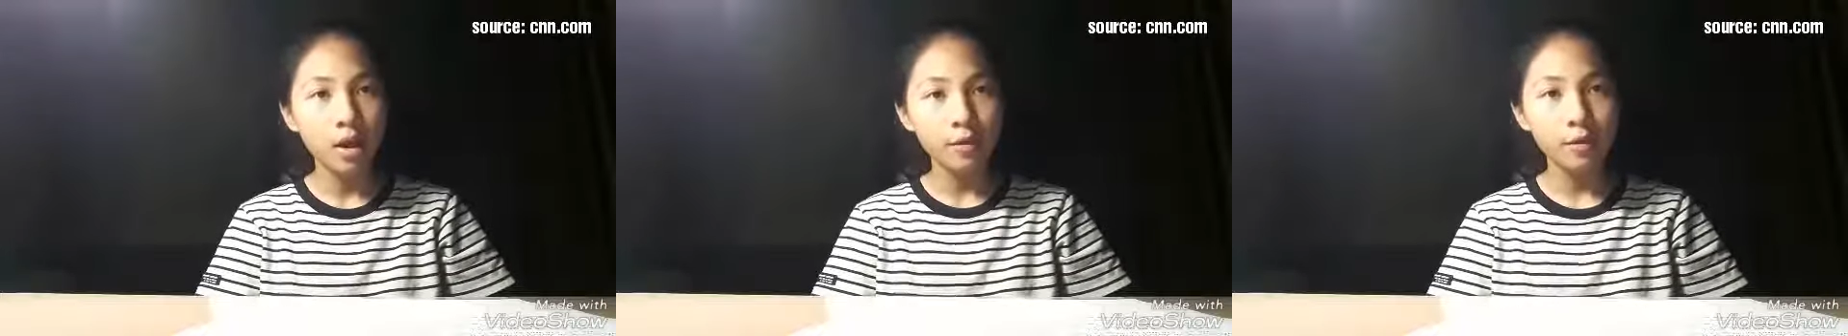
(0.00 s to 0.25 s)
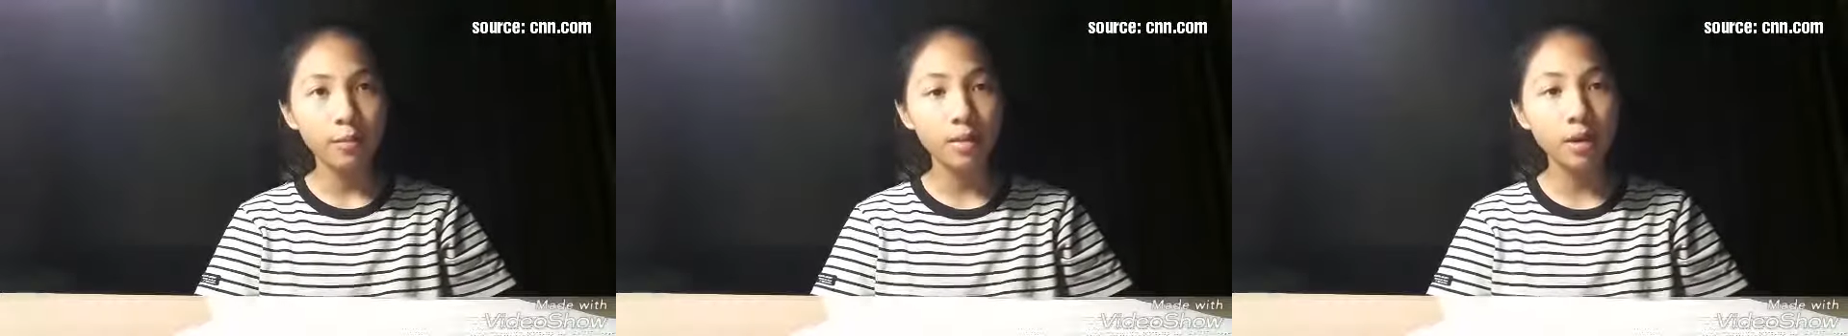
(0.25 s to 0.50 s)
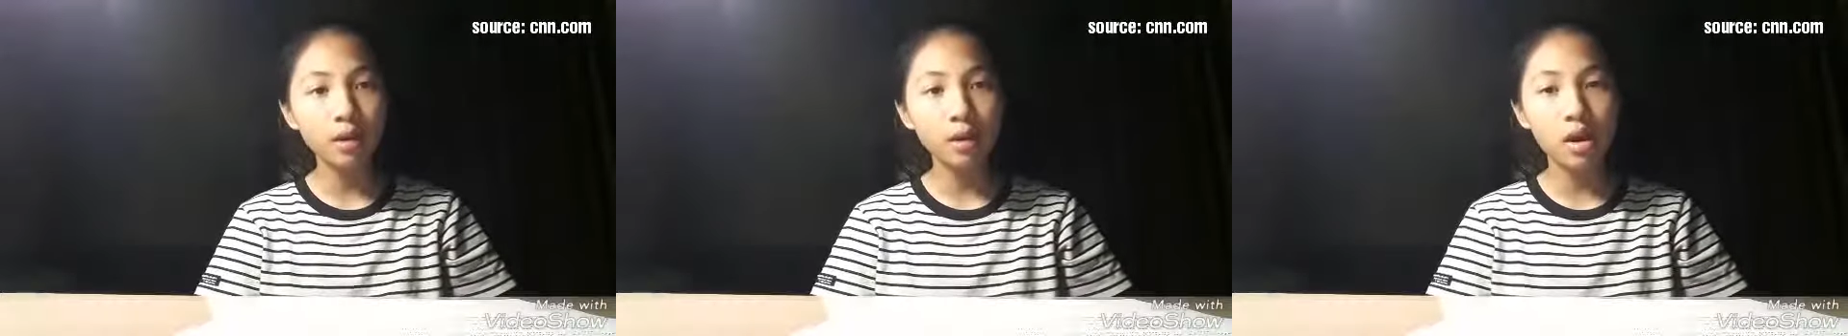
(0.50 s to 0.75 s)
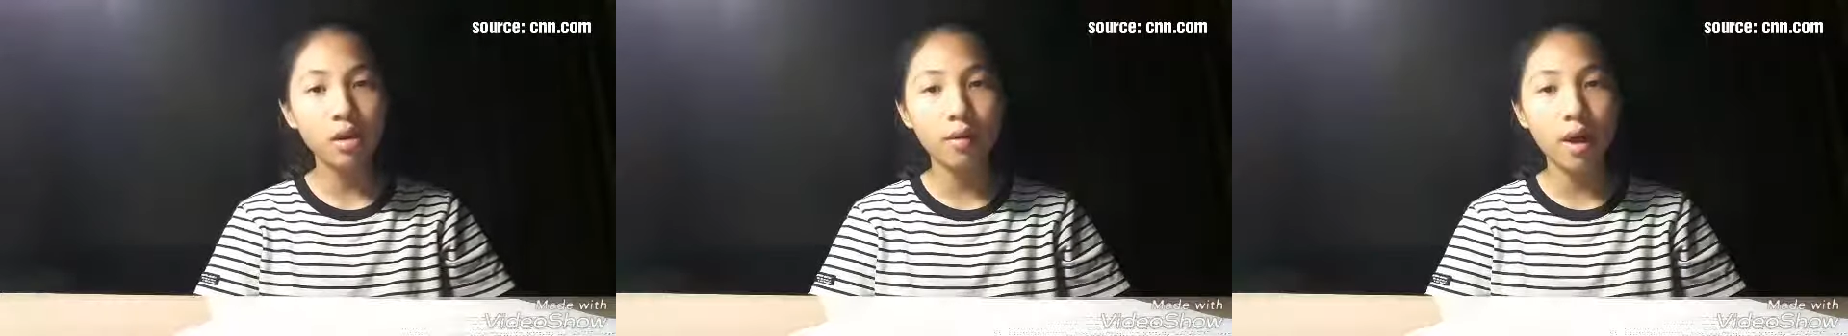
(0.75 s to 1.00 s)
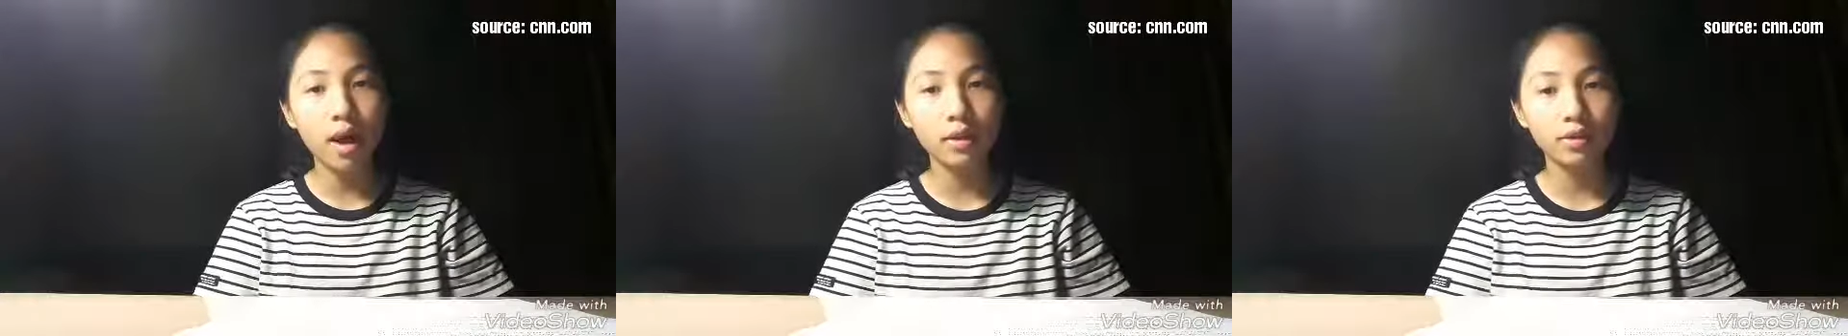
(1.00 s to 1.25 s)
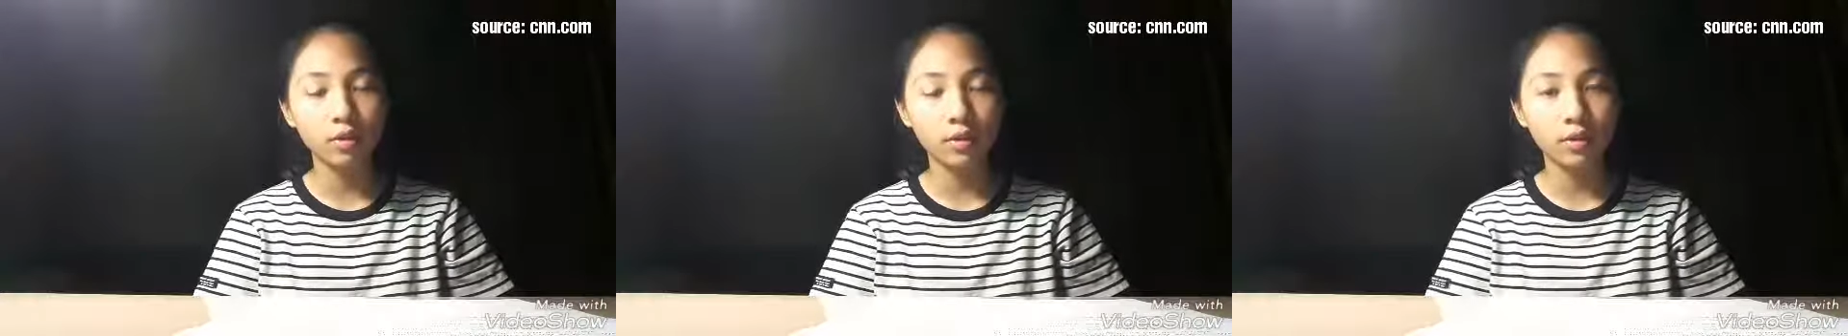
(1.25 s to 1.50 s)

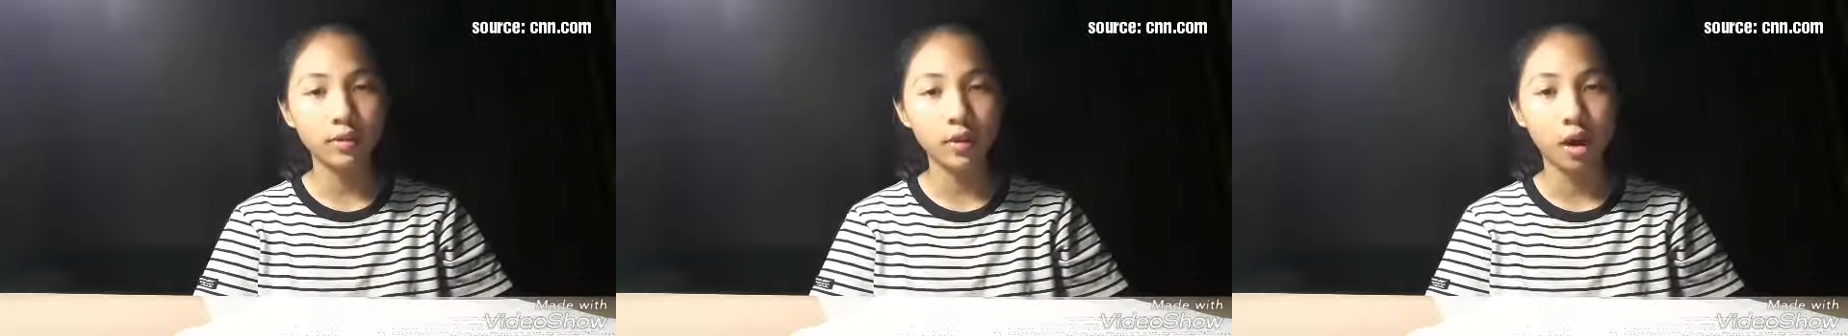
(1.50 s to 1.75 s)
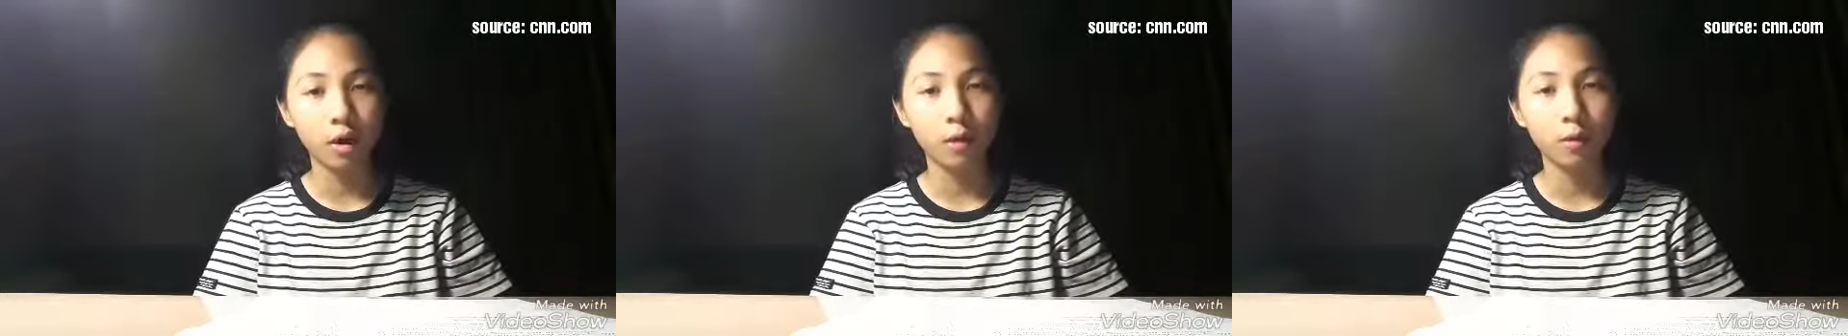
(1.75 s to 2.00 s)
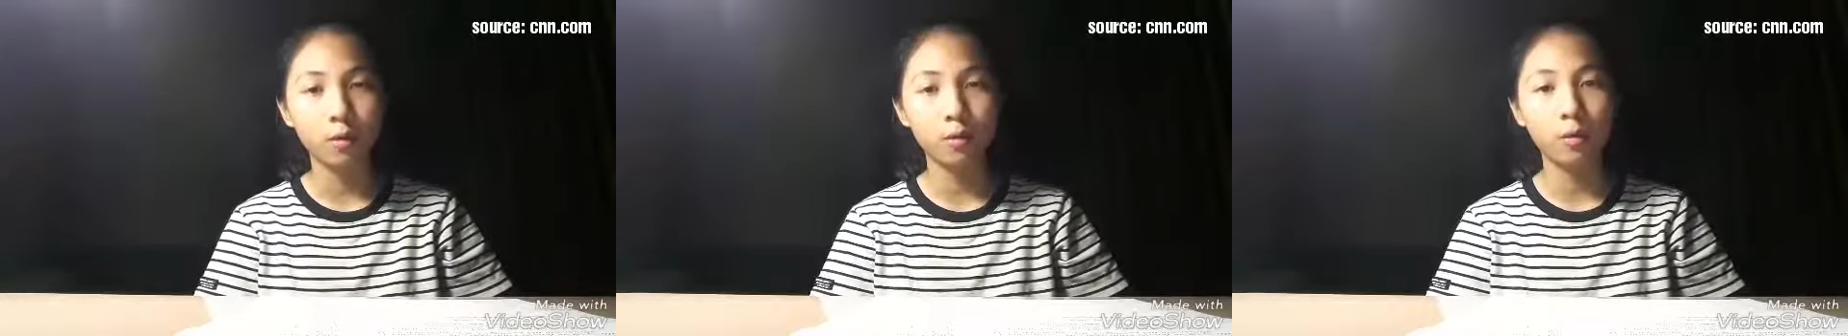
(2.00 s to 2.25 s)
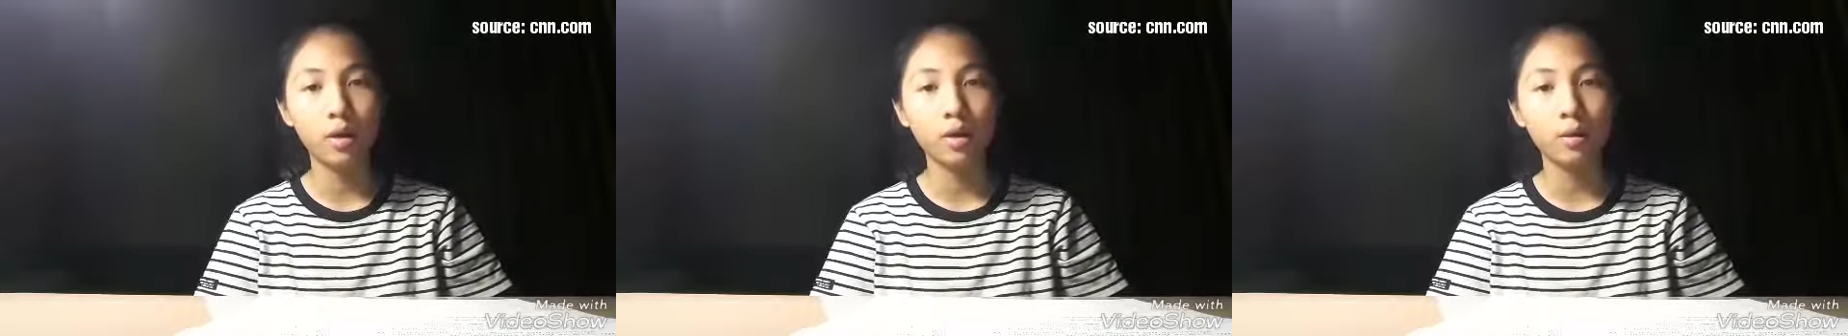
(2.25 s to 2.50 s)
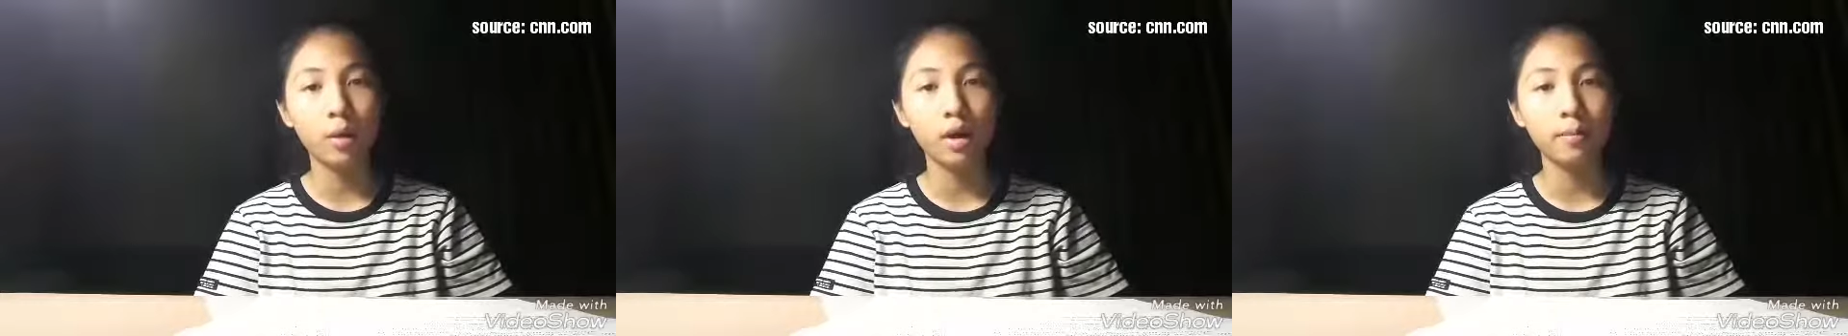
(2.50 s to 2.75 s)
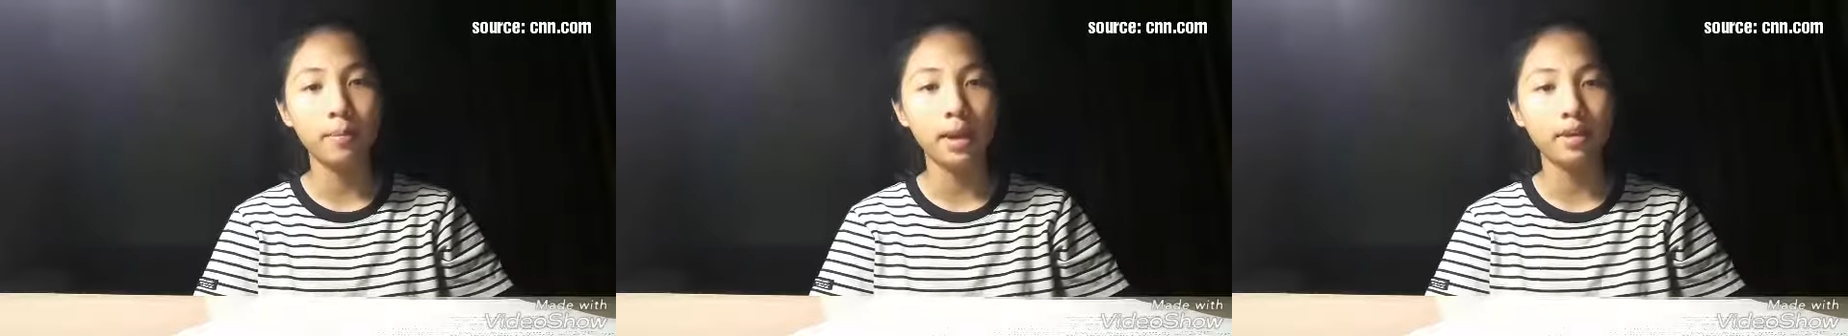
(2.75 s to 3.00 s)
Familiarize yourself with
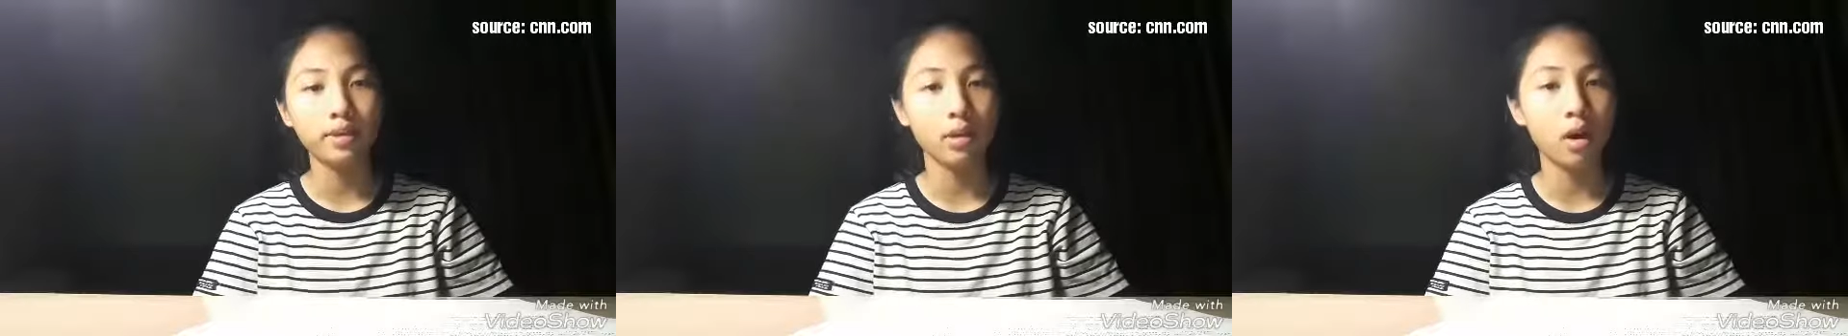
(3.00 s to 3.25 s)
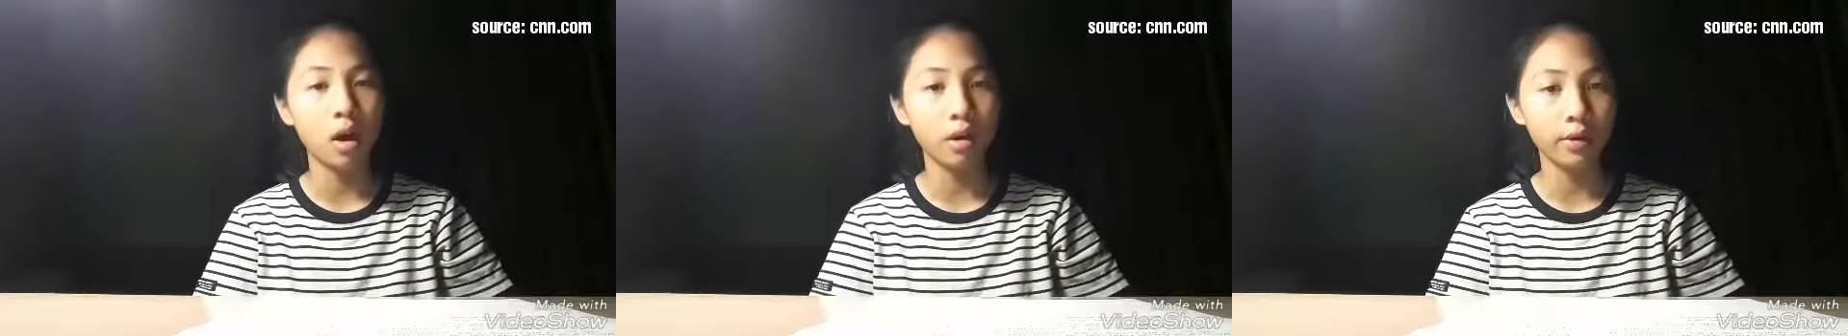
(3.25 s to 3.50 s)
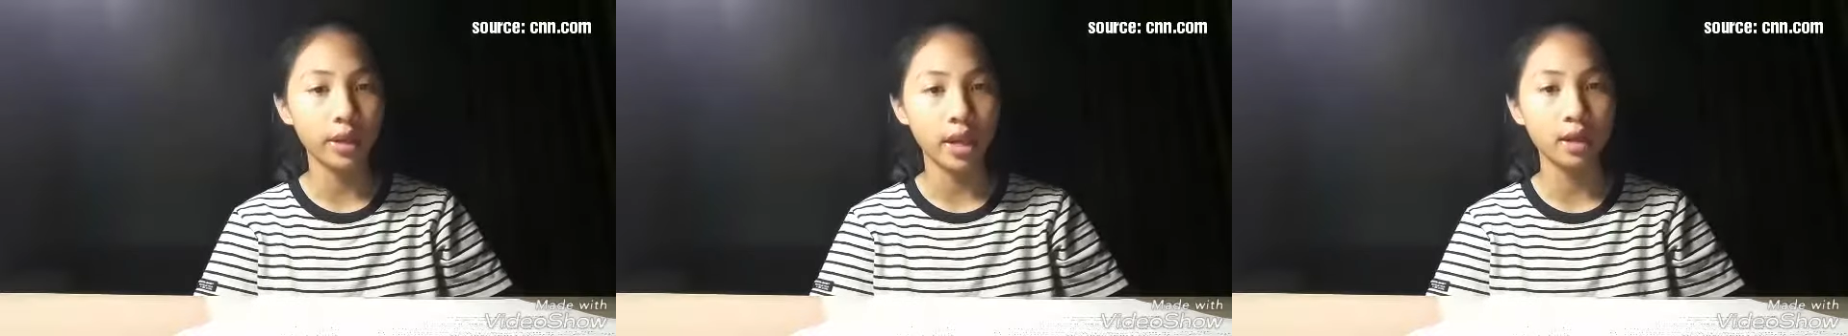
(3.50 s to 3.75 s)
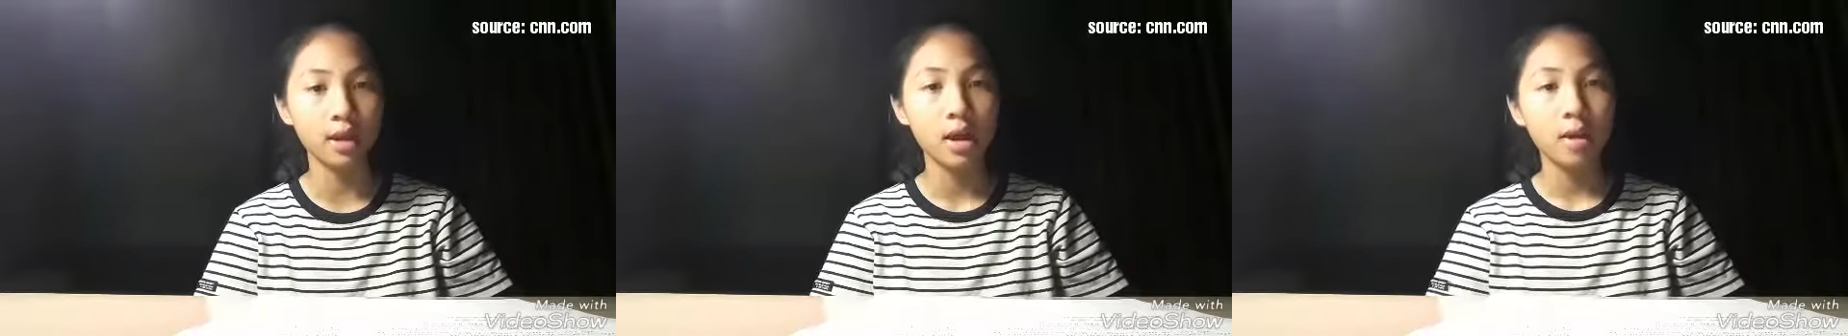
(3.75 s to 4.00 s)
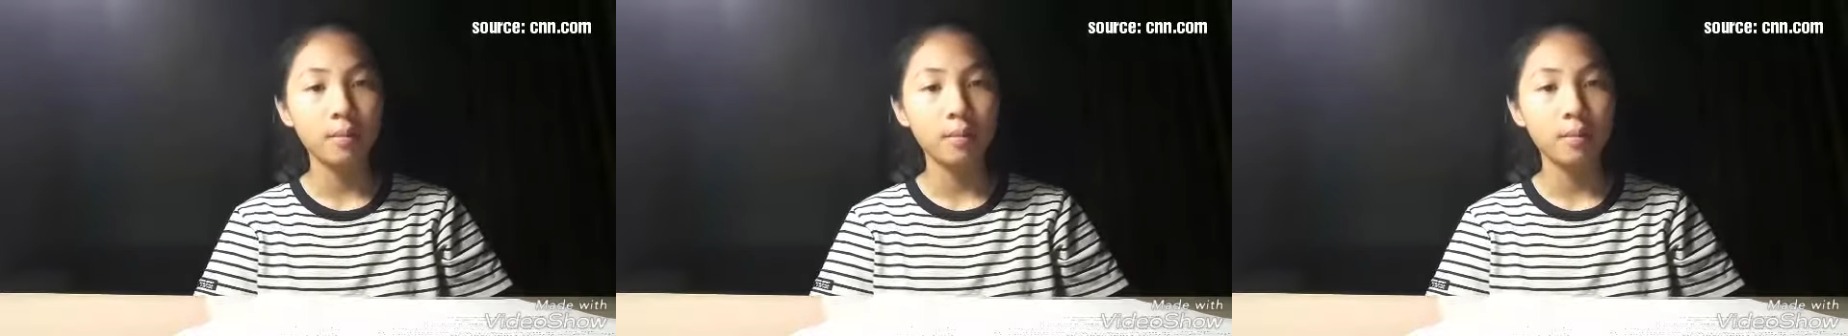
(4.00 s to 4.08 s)
what makes a hurricane